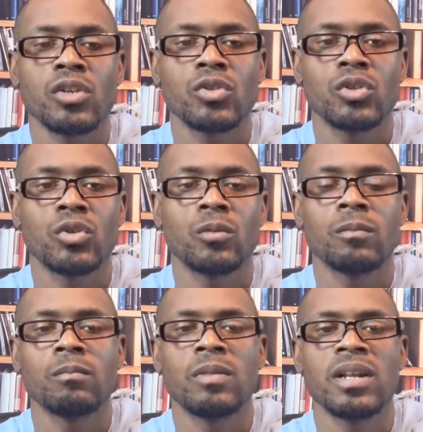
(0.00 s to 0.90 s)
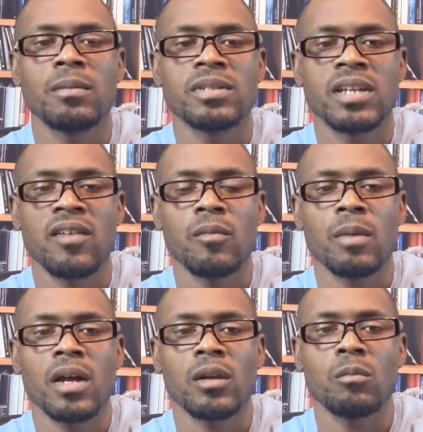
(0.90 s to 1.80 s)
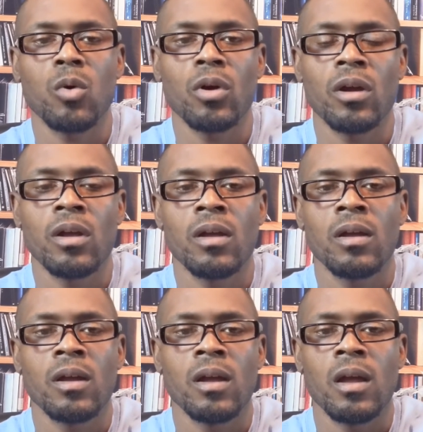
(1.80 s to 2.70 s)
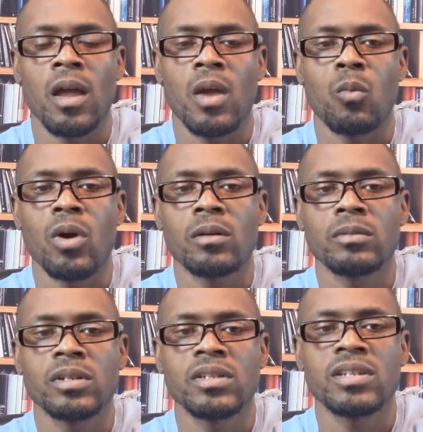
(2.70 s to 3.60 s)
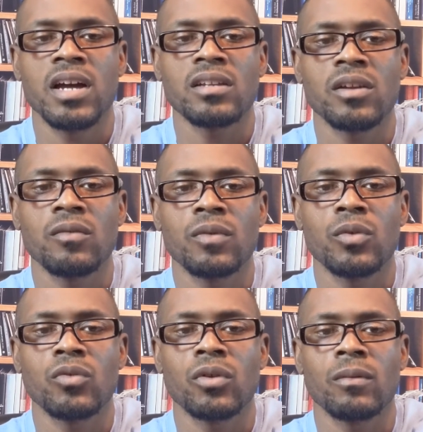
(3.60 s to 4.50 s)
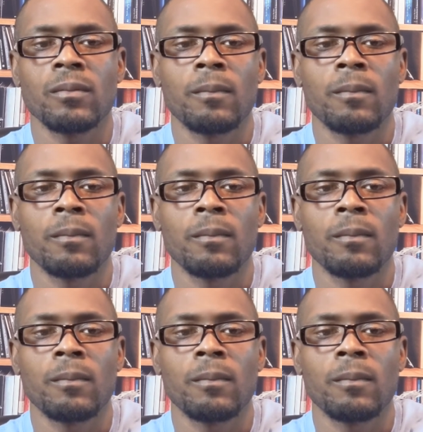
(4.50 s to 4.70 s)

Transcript: YouTube, my name is Kevin McLemore and welcome to Design Your Future.